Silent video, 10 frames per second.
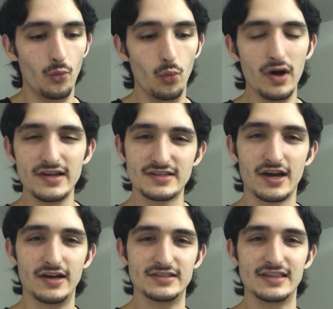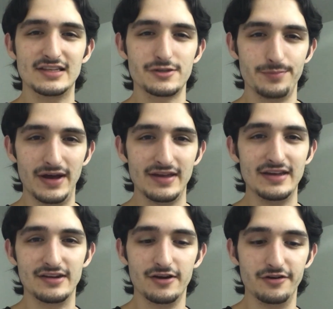What is Causing the Spike
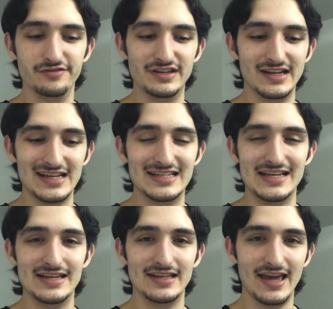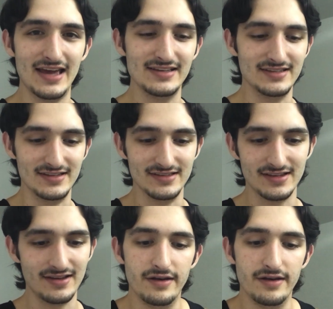in COVID-19 Cases?